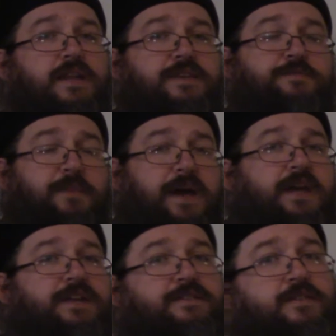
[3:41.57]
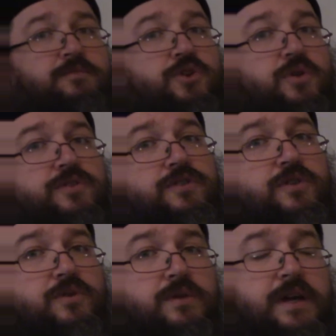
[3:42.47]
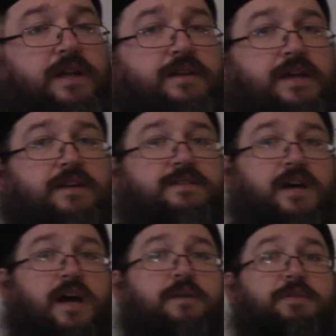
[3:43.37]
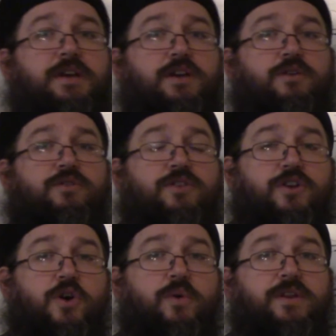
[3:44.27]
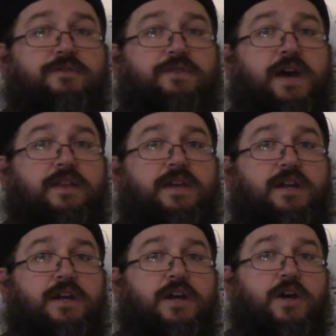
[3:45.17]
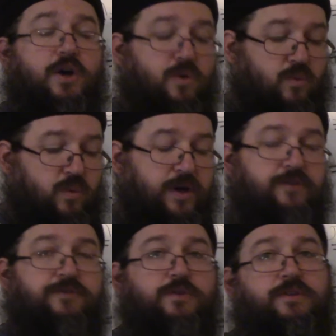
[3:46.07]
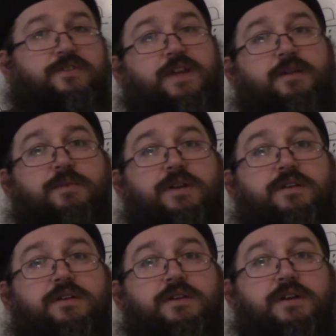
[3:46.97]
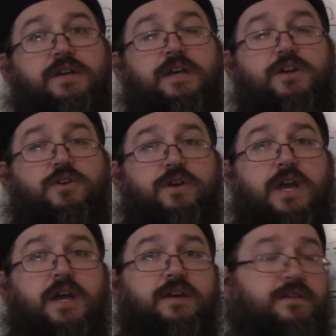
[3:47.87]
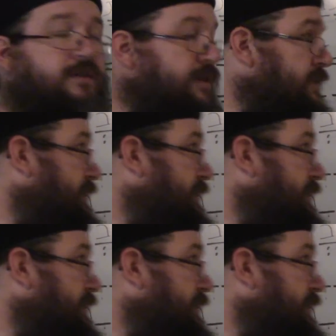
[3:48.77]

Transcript: This might get some used to, and it takes time to get used to knowing the fact that one fluid statement can create the